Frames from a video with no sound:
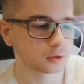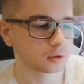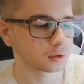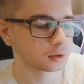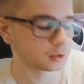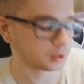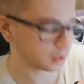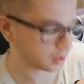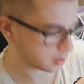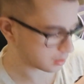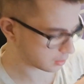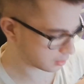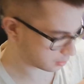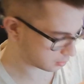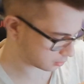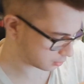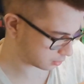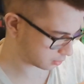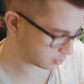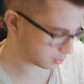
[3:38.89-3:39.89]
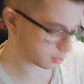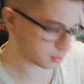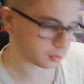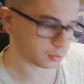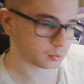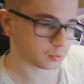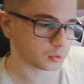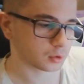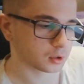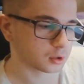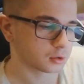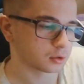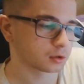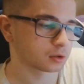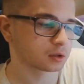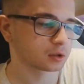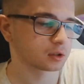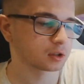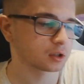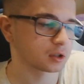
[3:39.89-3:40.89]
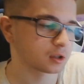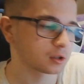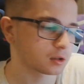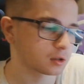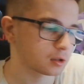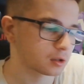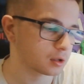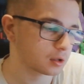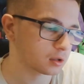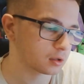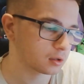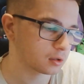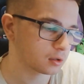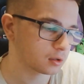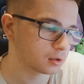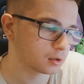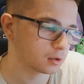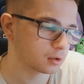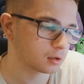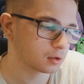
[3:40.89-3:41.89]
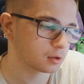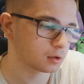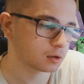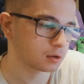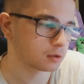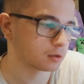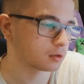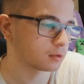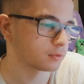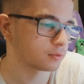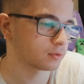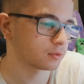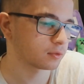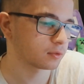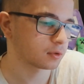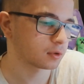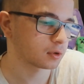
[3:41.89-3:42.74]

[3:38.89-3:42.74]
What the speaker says: Okay, so we need to take that off.